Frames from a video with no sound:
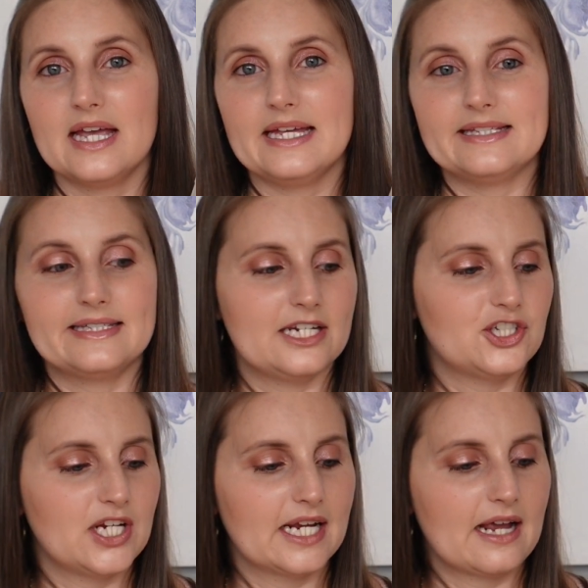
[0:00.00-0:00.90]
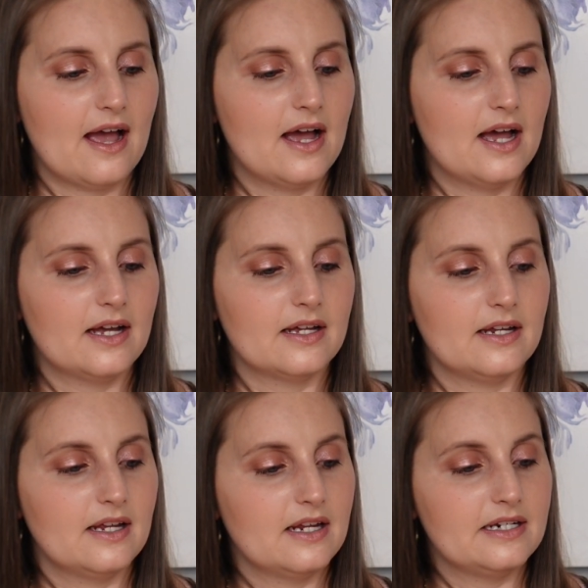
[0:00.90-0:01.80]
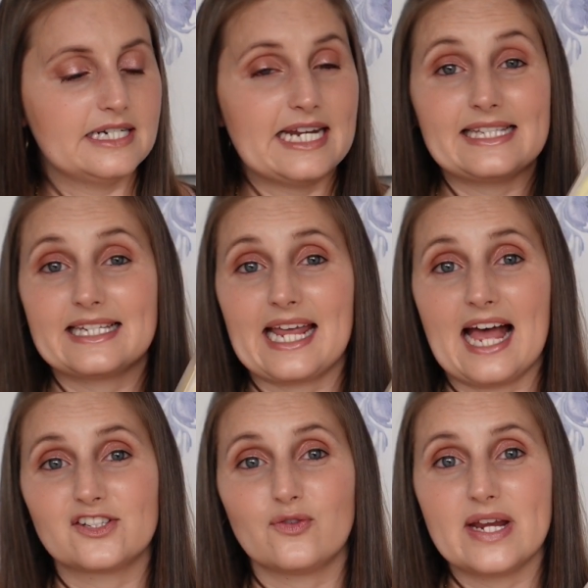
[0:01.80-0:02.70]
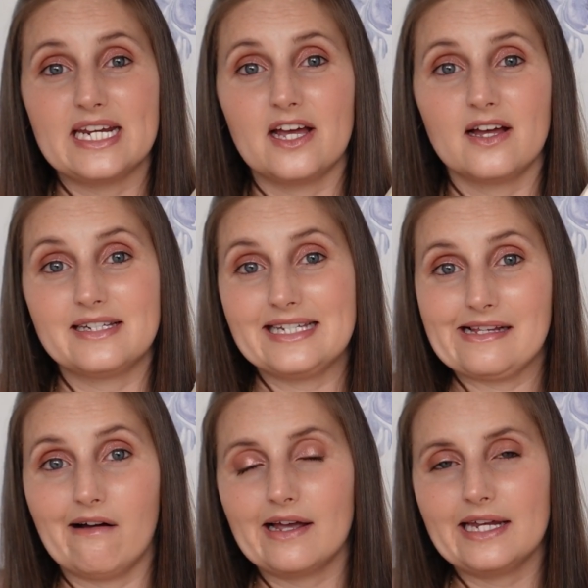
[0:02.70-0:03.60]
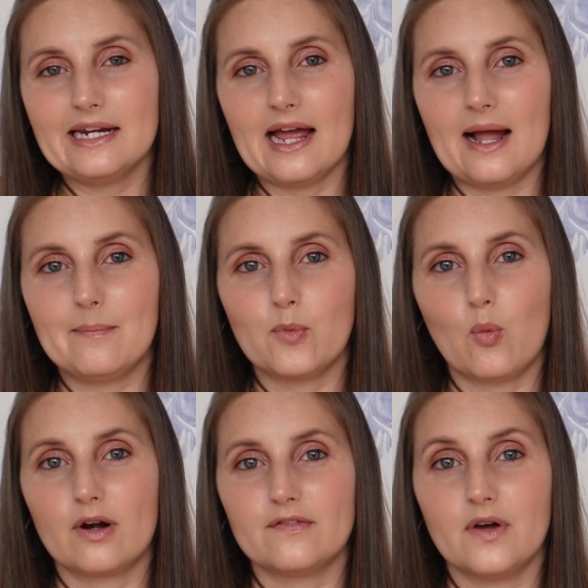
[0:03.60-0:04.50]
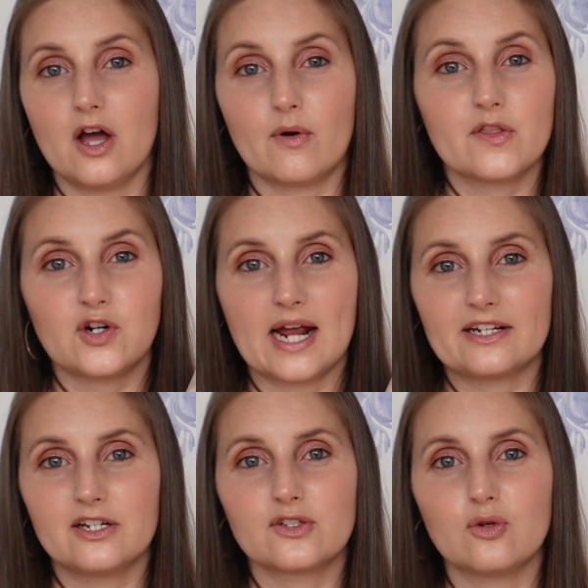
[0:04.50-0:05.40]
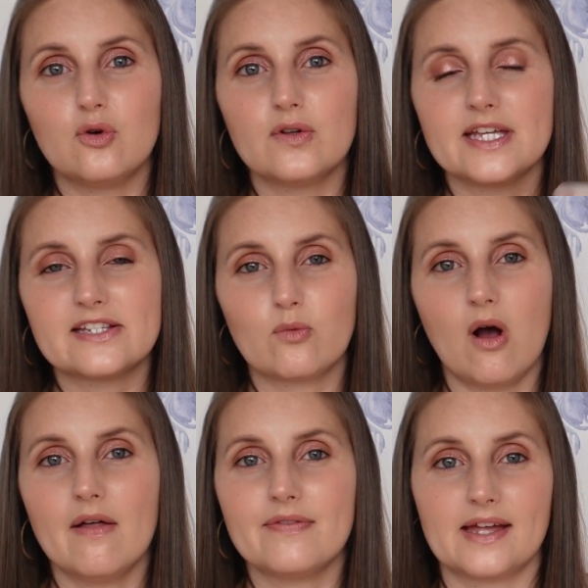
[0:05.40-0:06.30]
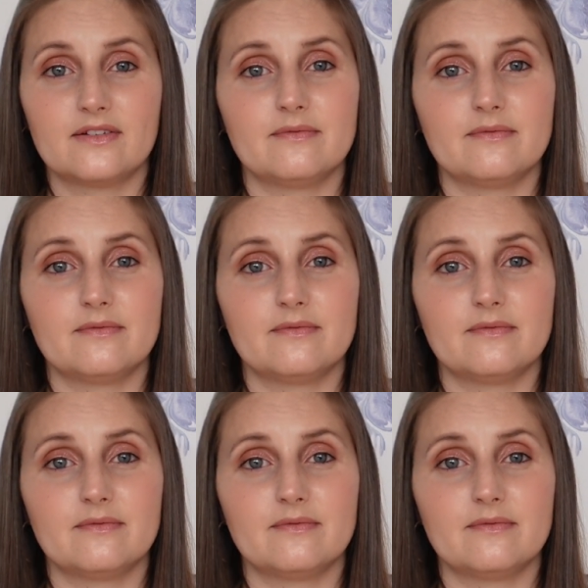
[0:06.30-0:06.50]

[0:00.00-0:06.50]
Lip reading: in stitching Nadezhda design and one of her other dragons, or this one, then